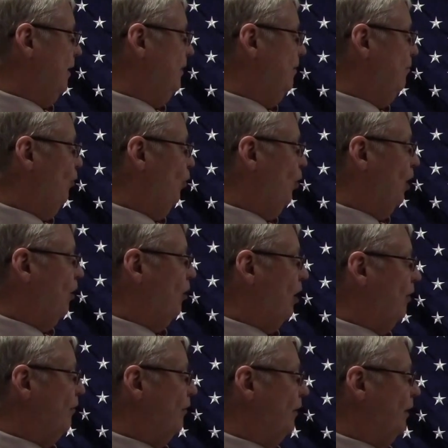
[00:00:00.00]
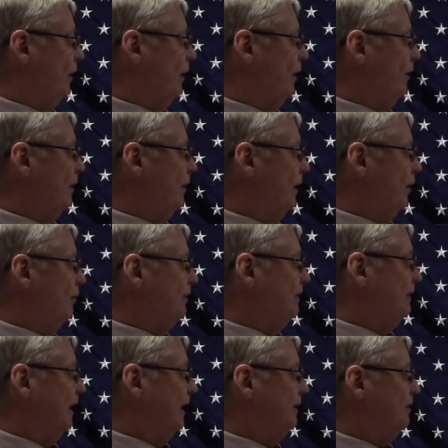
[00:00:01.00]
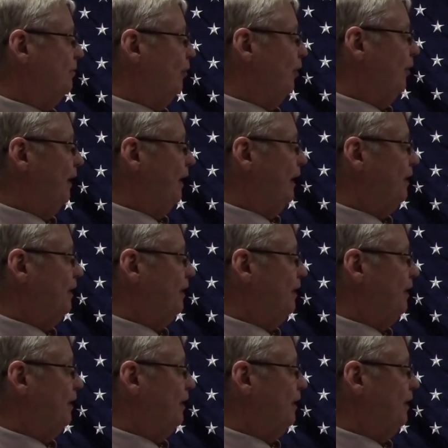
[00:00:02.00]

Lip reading: Moreover, there was testimony